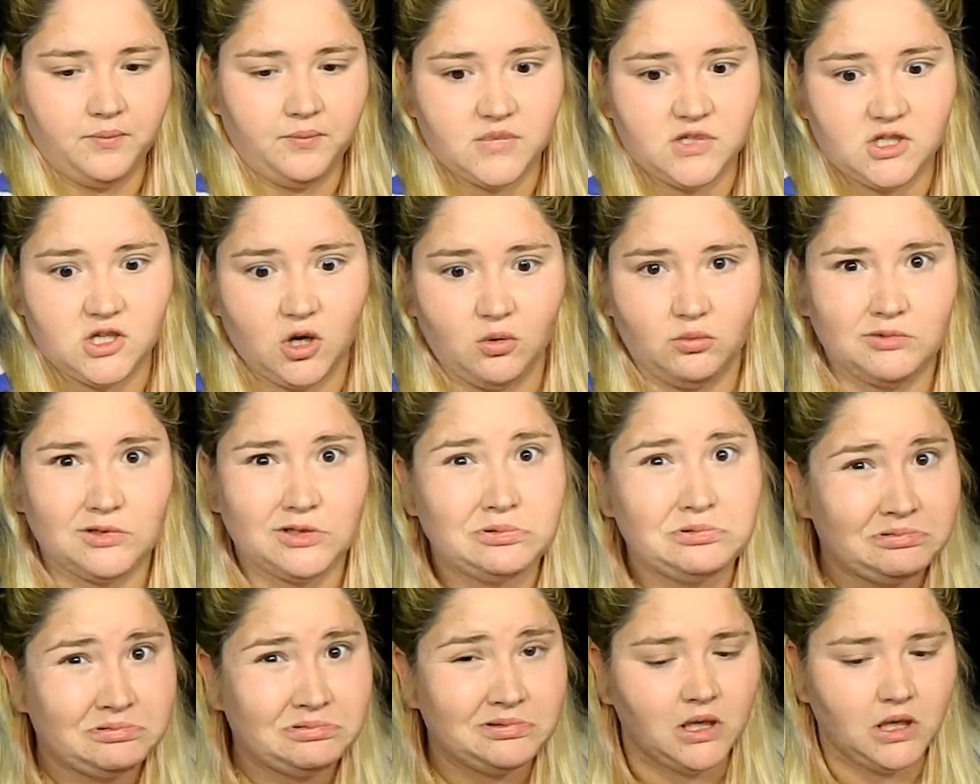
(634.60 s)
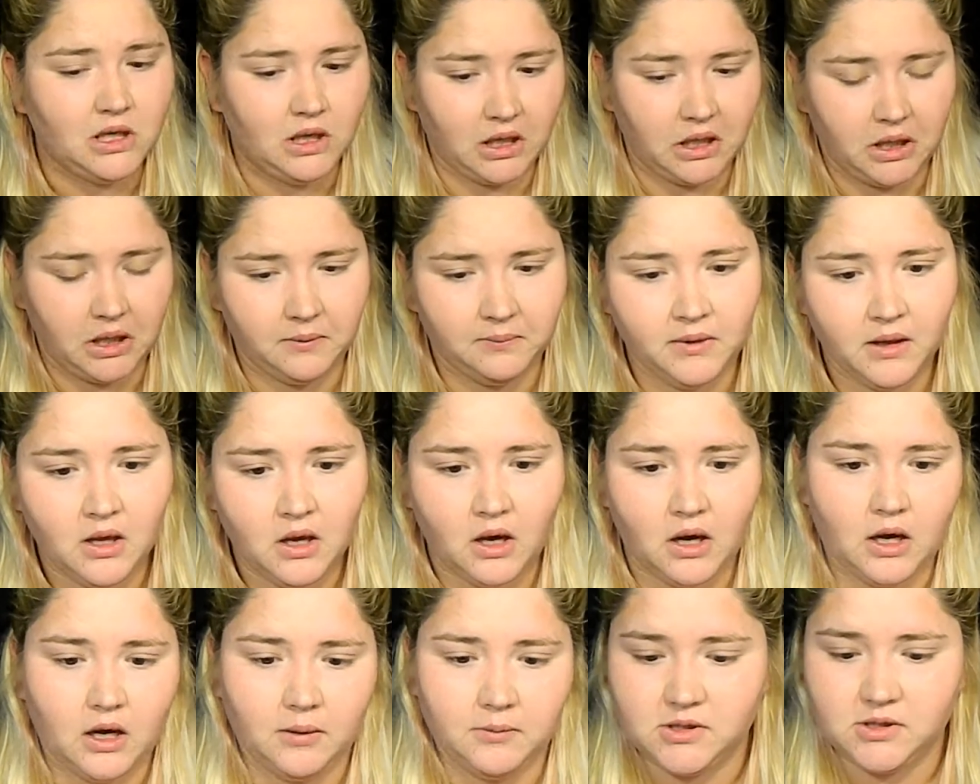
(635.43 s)
So yeah.
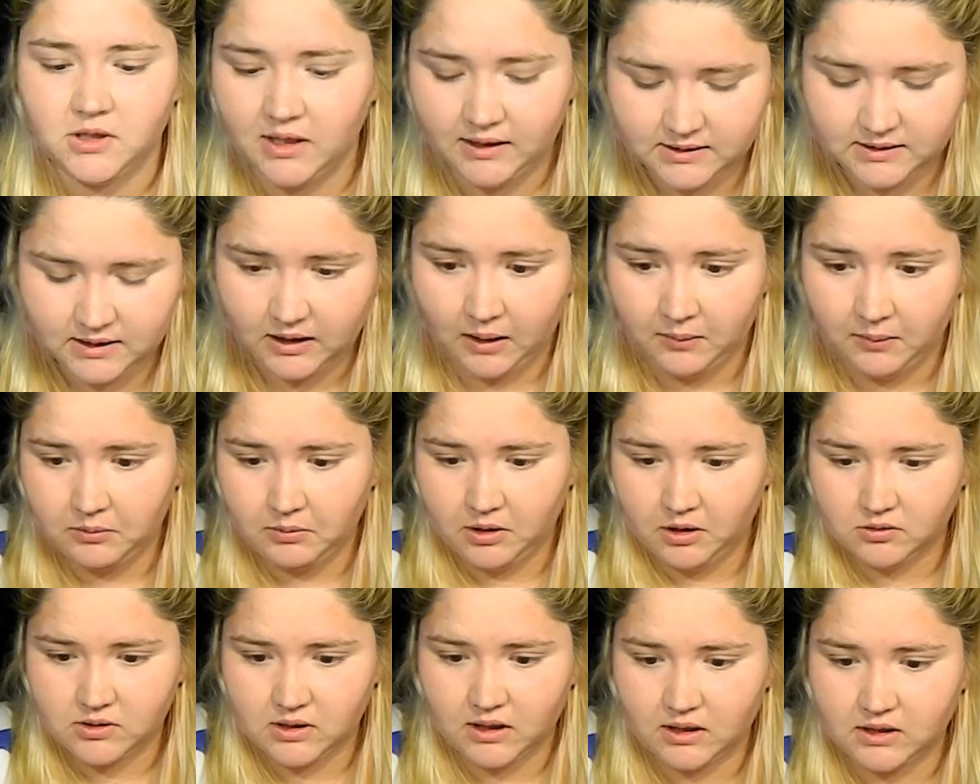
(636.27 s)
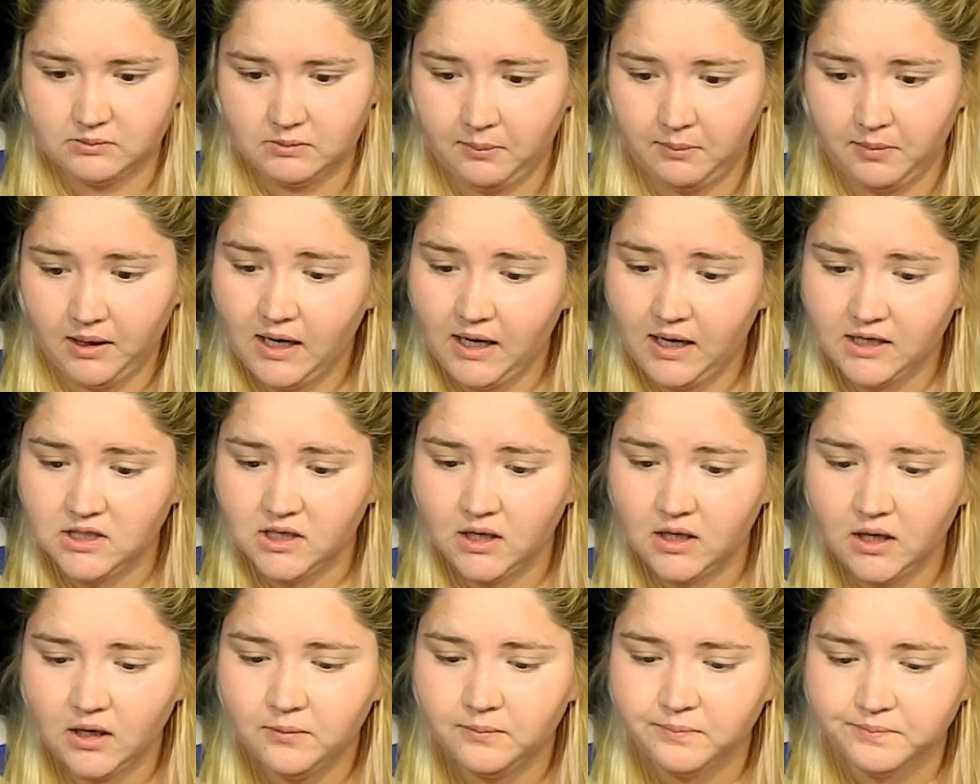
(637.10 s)
So the next thing I'm going to be using is my
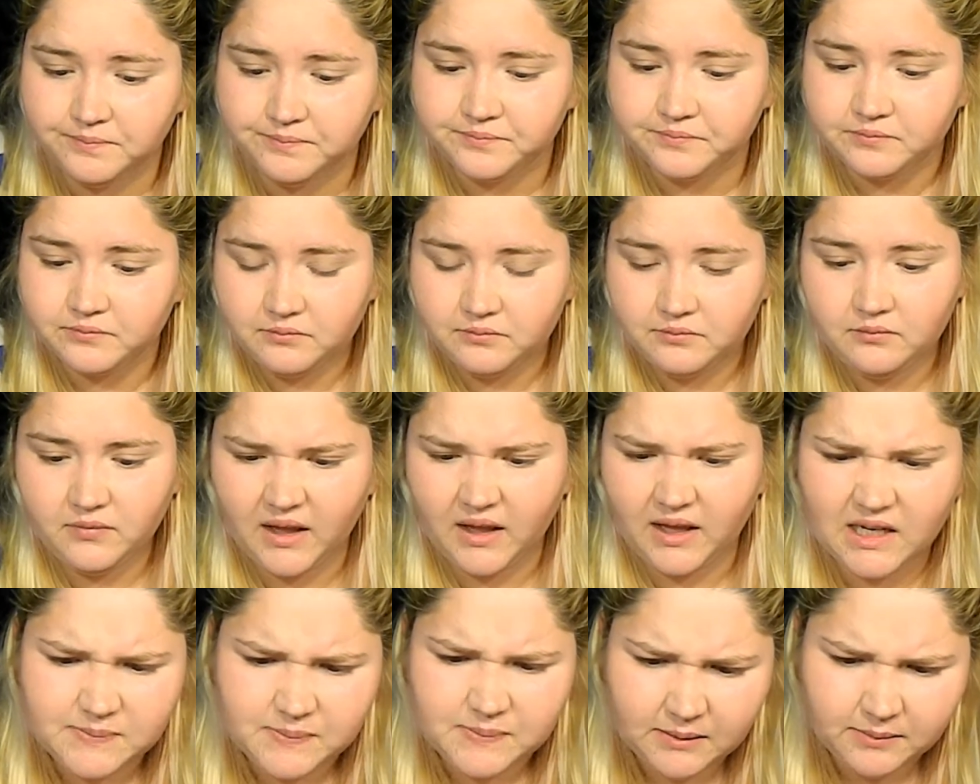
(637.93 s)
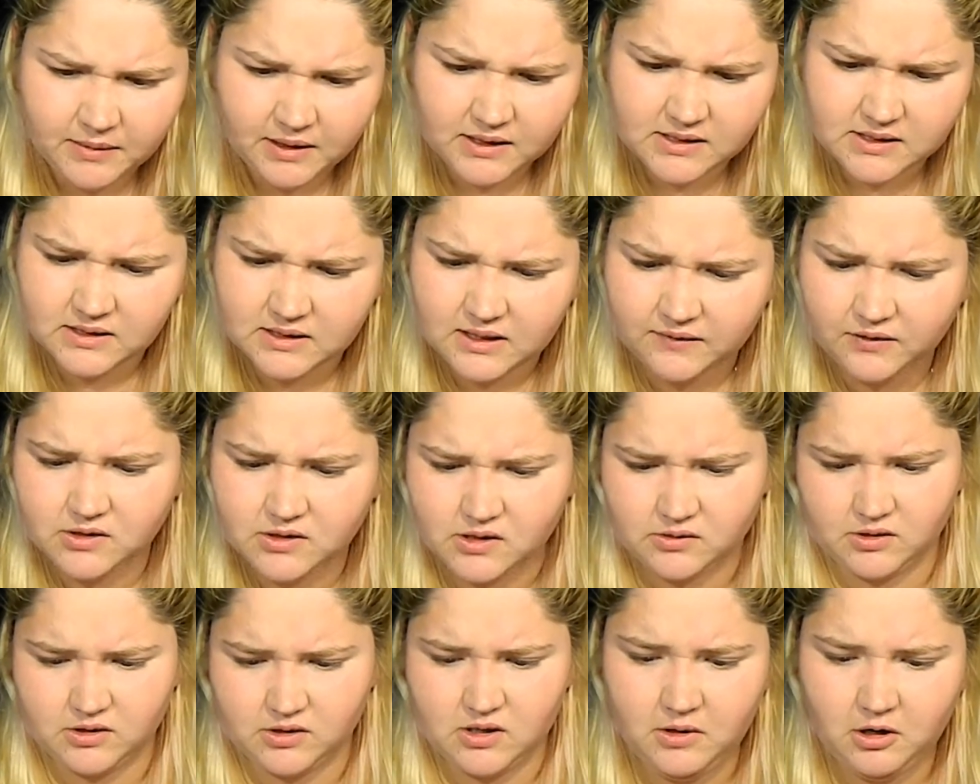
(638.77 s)
blusher, and it's been a month since I've used
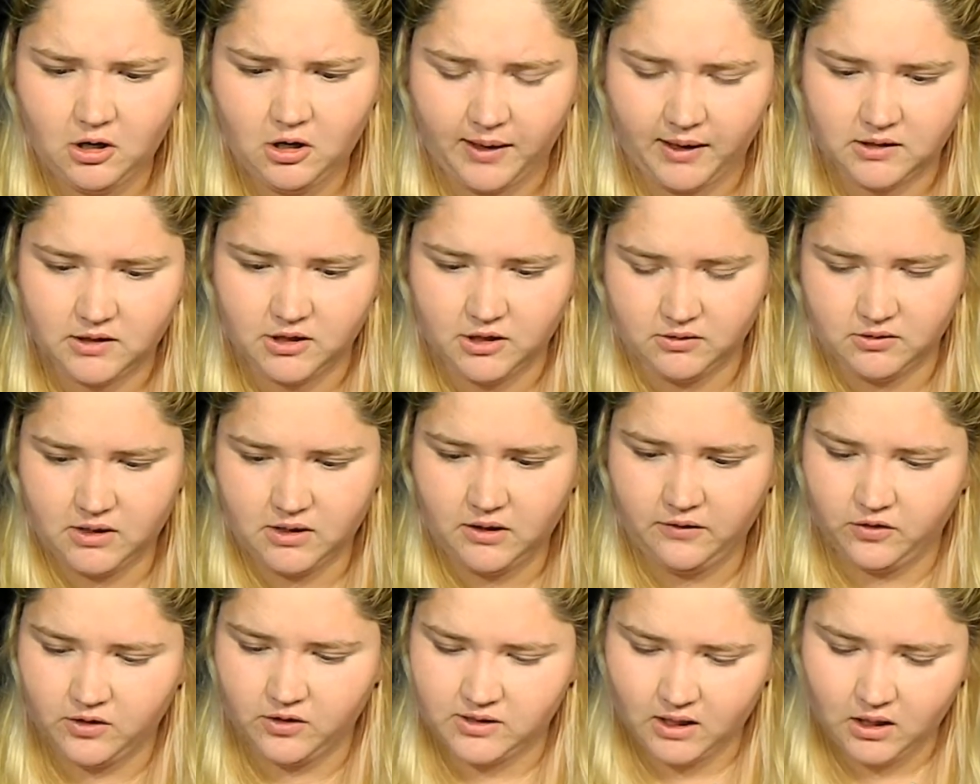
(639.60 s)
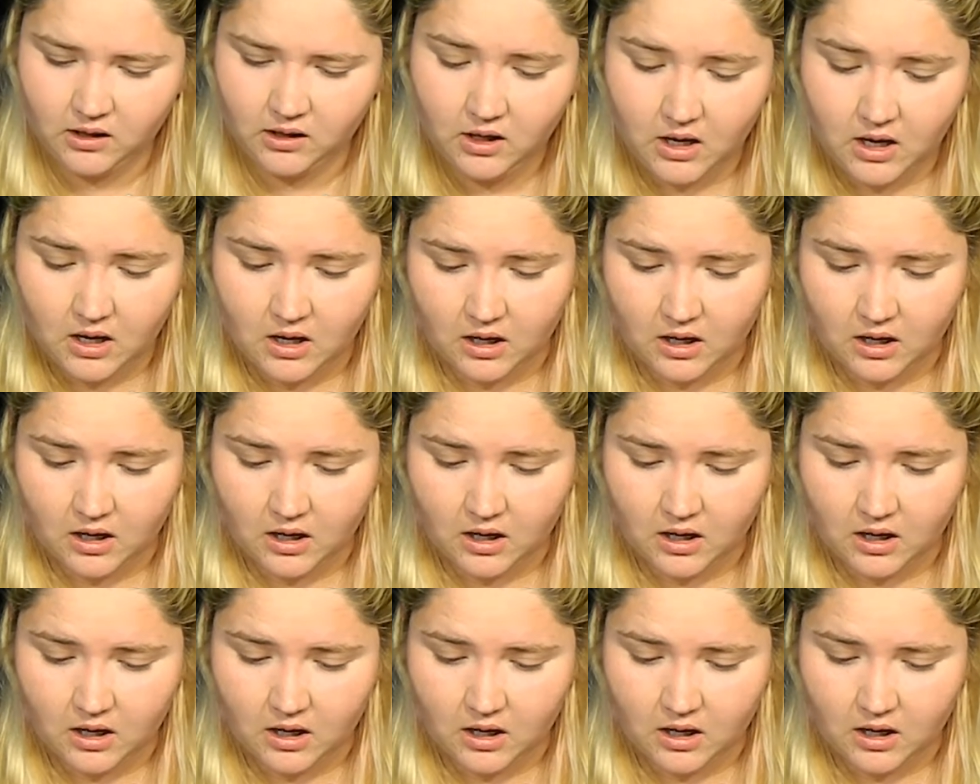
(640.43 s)
this one, so I'm going to go back to using it for a second.